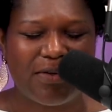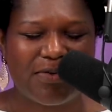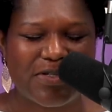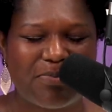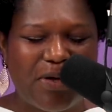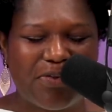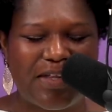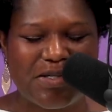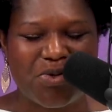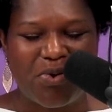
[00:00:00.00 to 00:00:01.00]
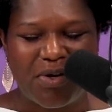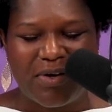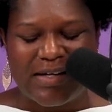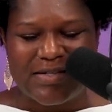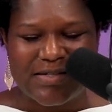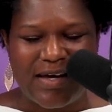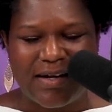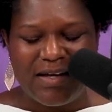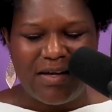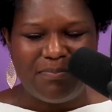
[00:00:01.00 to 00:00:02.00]
There's some other things going on. I just kind
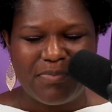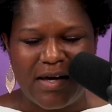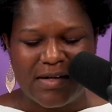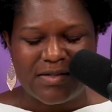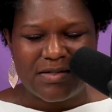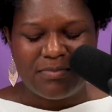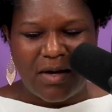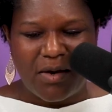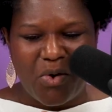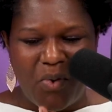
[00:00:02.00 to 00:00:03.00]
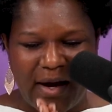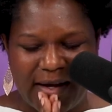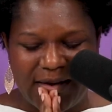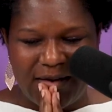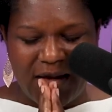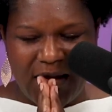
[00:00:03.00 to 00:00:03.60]
of keep kind of uh, quiet.